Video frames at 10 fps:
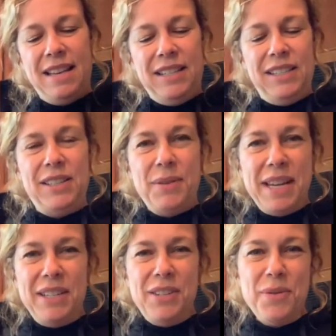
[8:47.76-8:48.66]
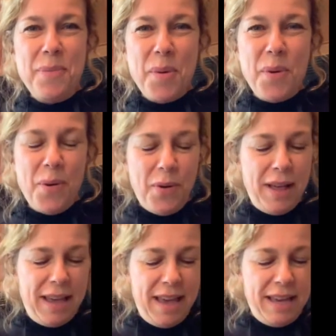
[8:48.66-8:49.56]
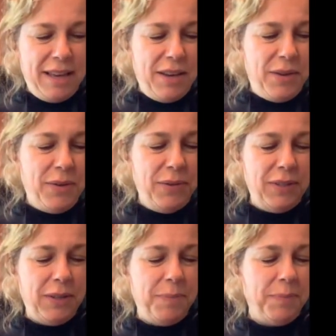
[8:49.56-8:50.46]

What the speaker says: So into a bowl it goes.